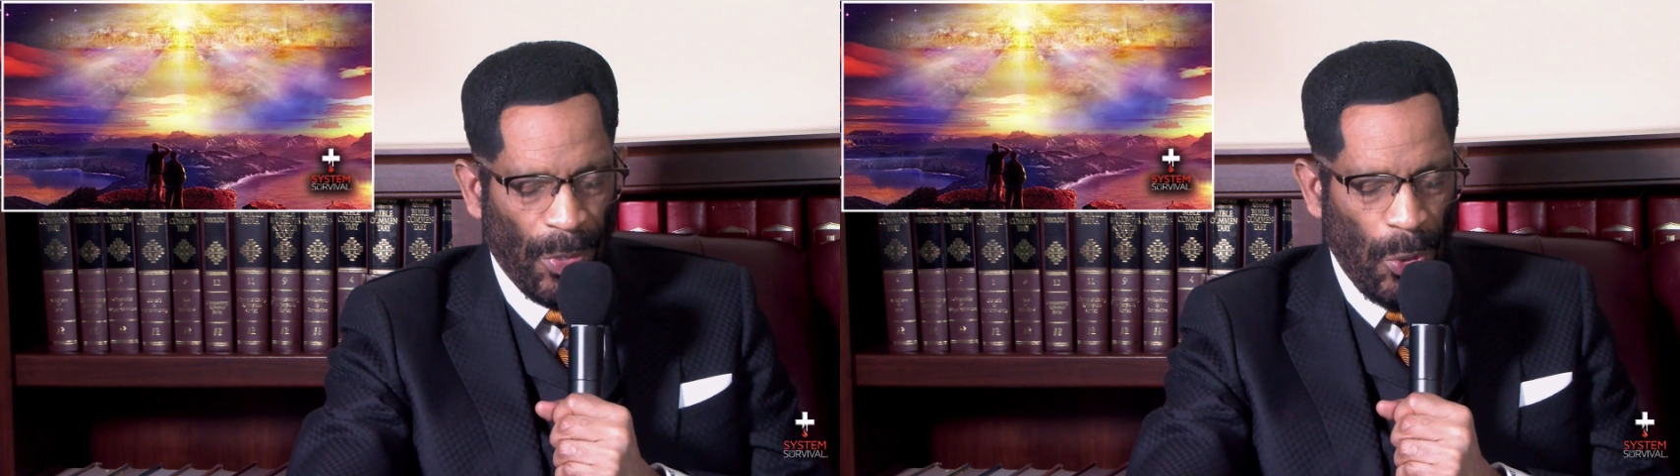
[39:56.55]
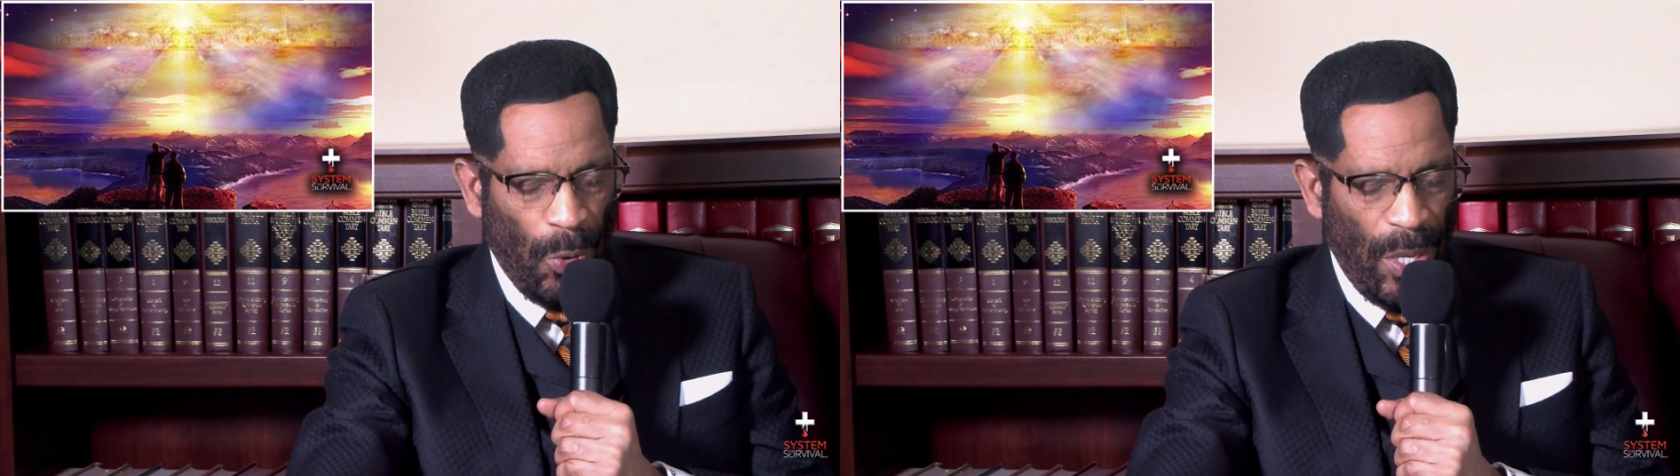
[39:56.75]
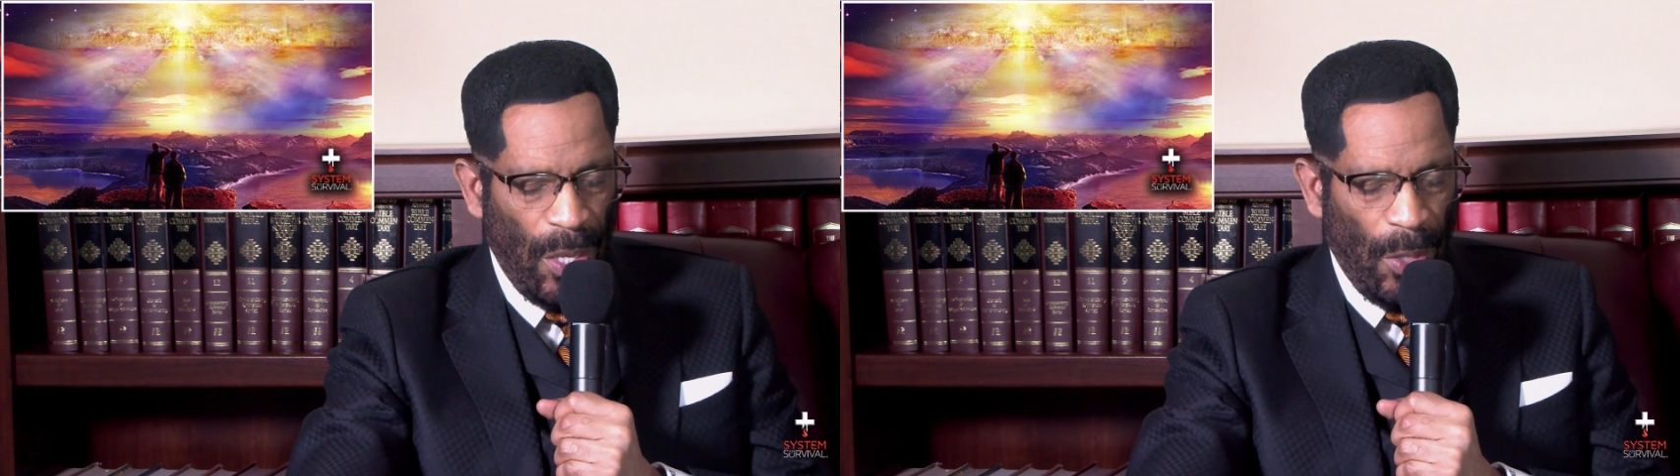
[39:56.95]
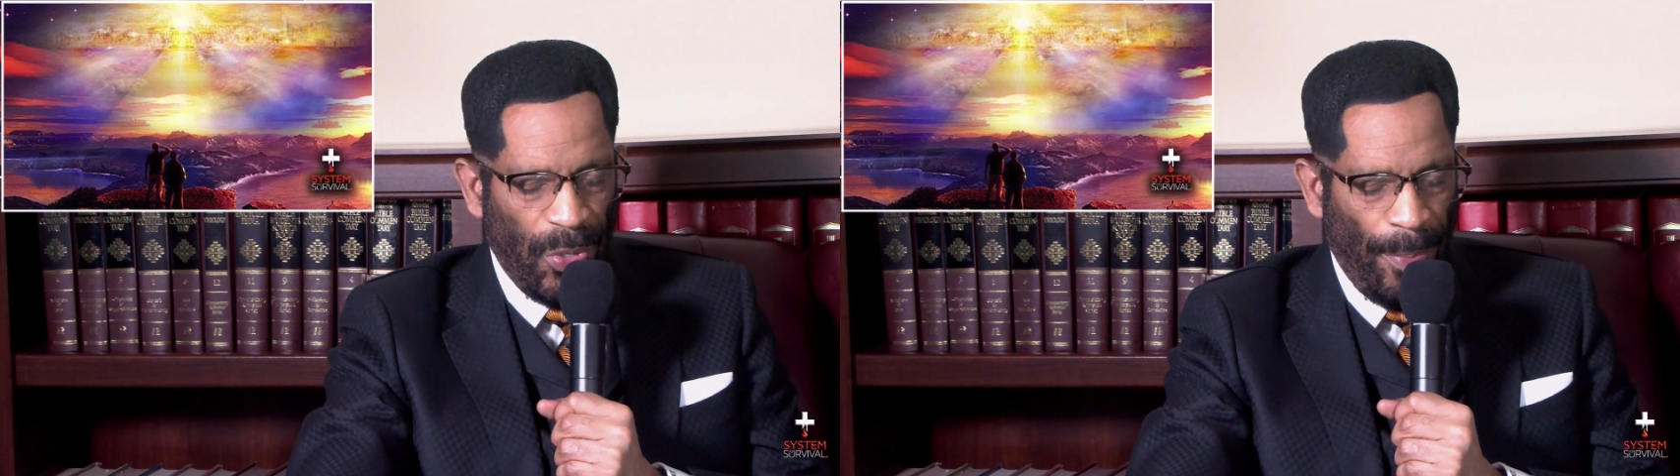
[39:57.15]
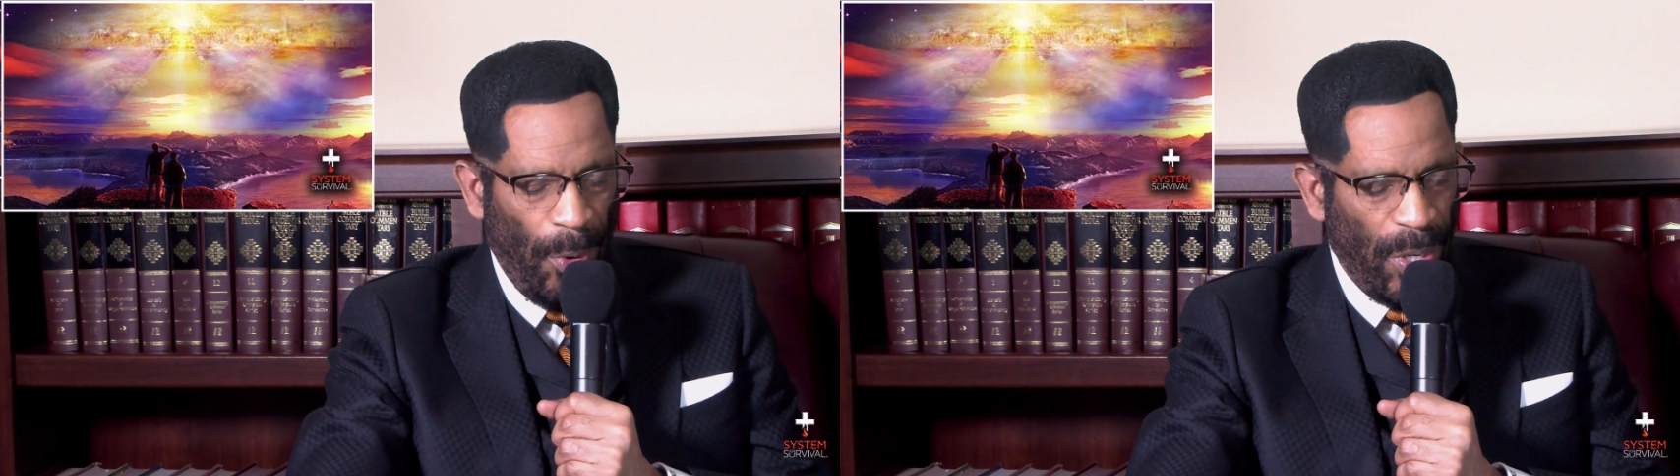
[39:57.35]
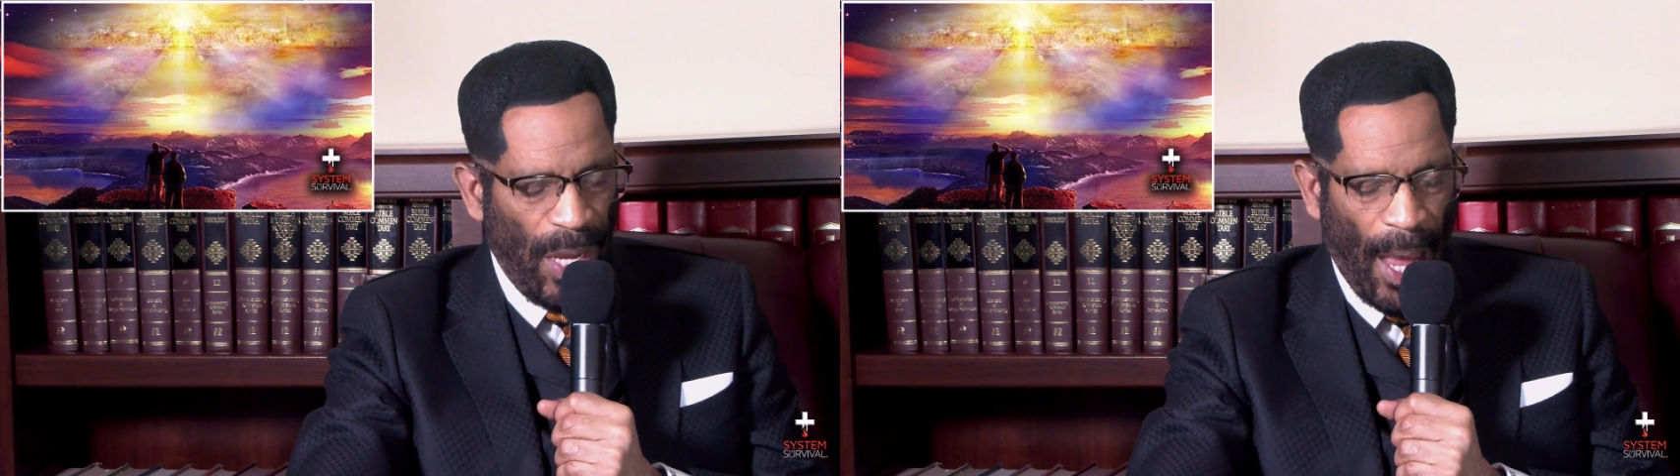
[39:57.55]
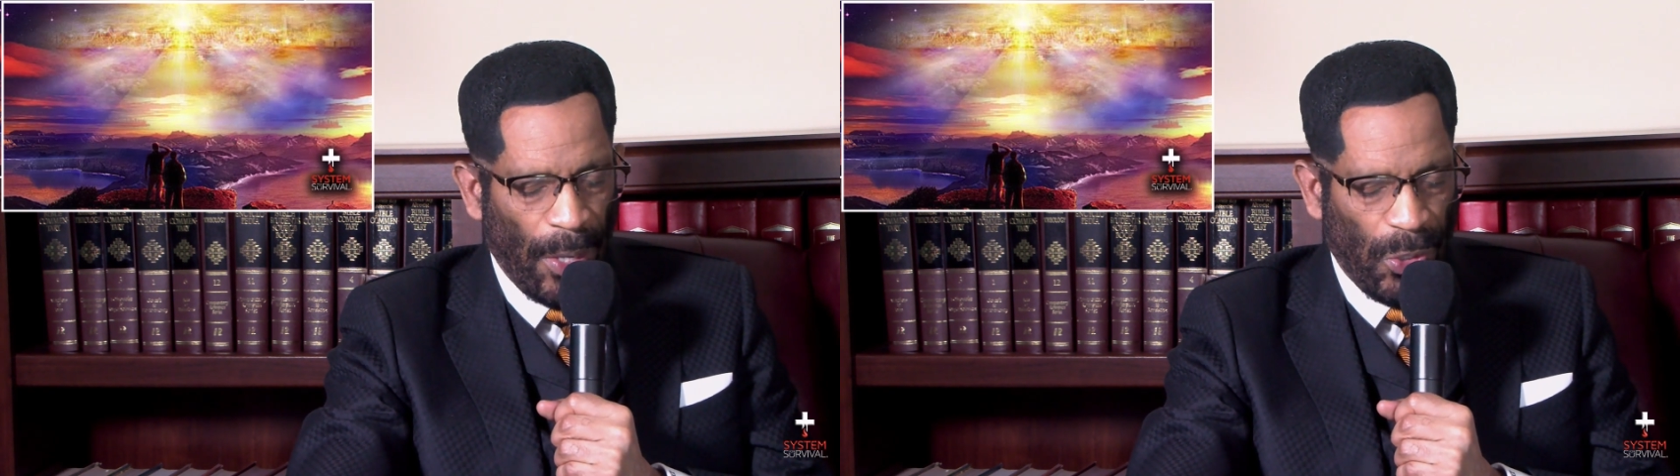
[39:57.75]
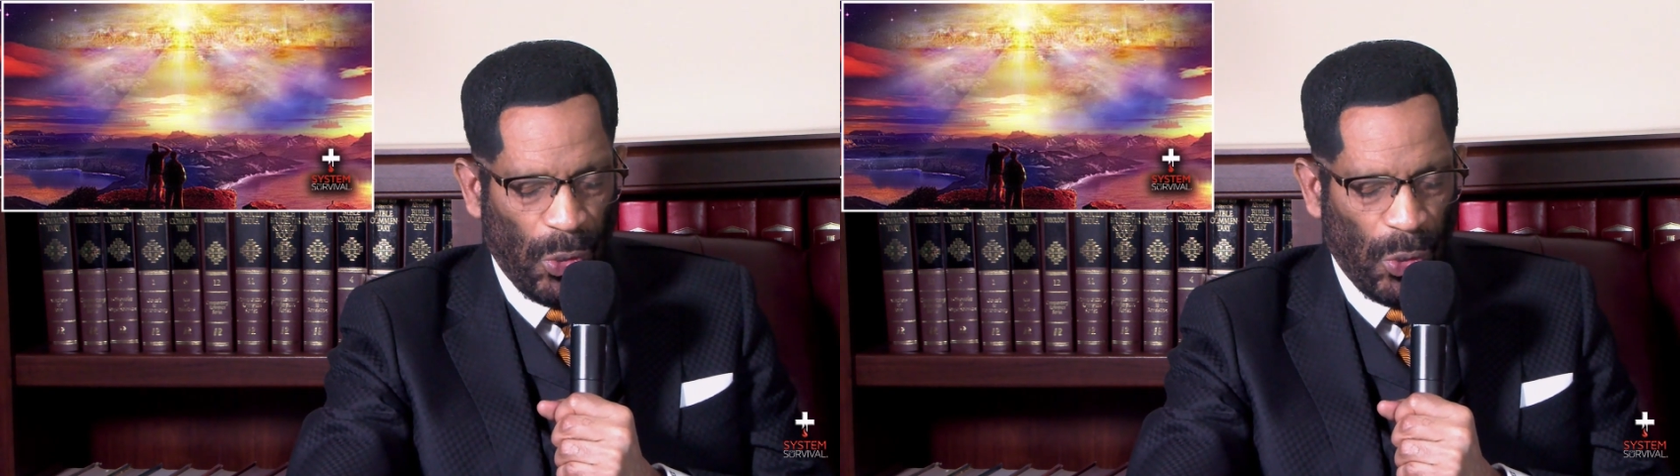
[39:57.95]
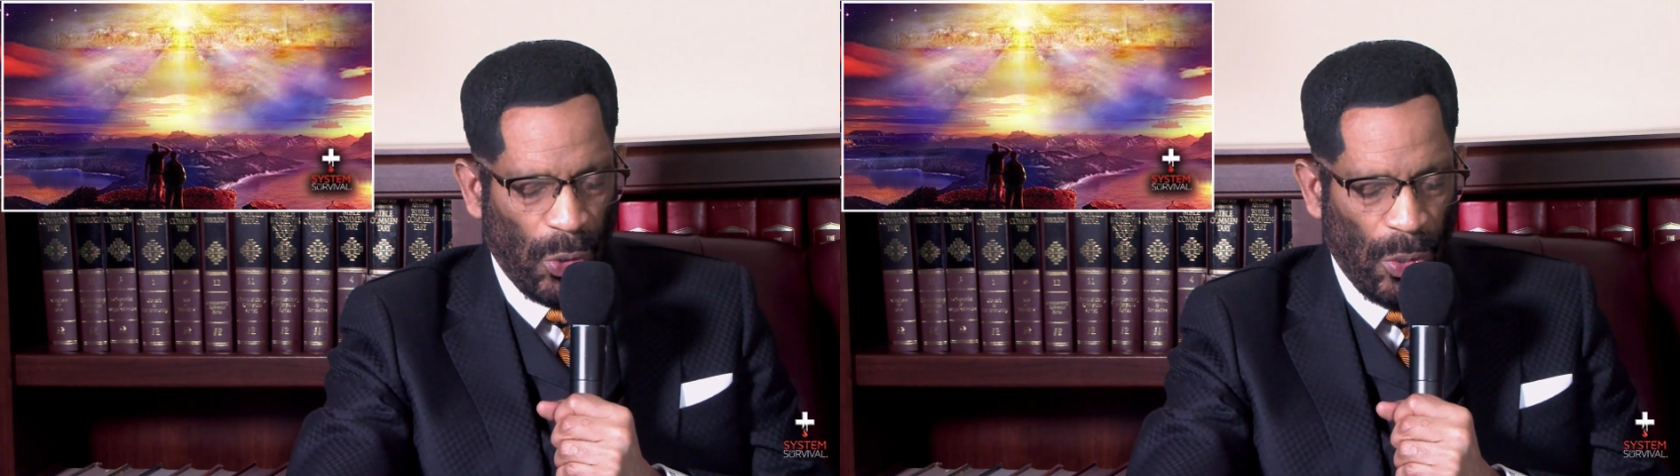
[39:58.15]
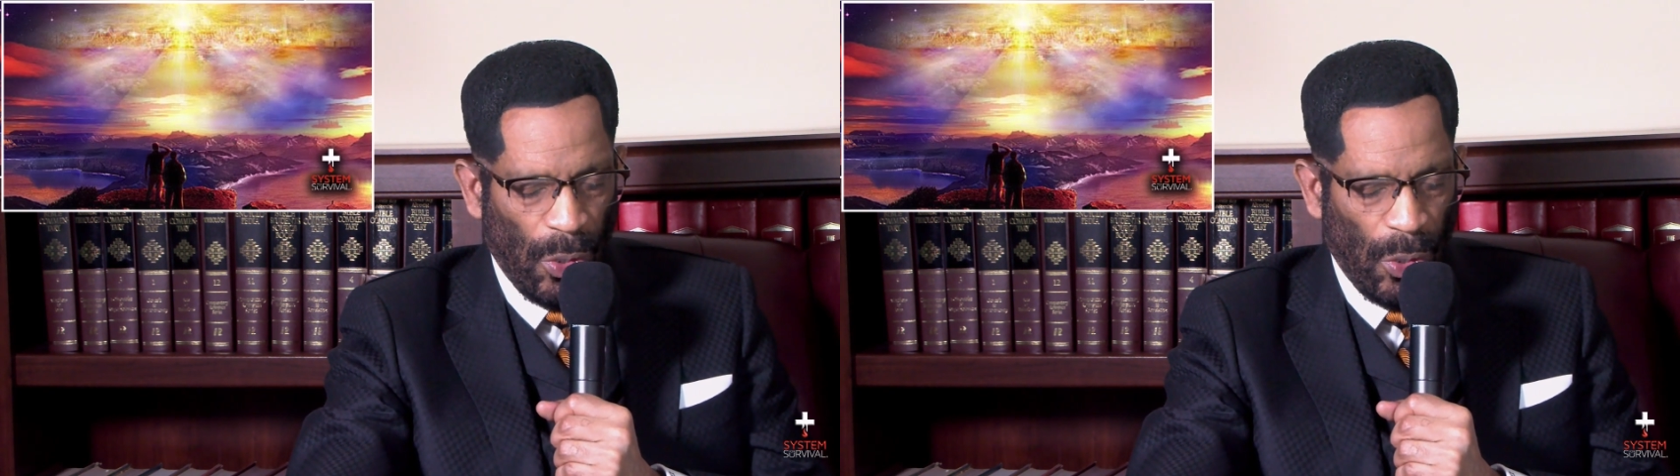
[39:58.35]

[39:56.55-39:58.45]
You heal demoniacs.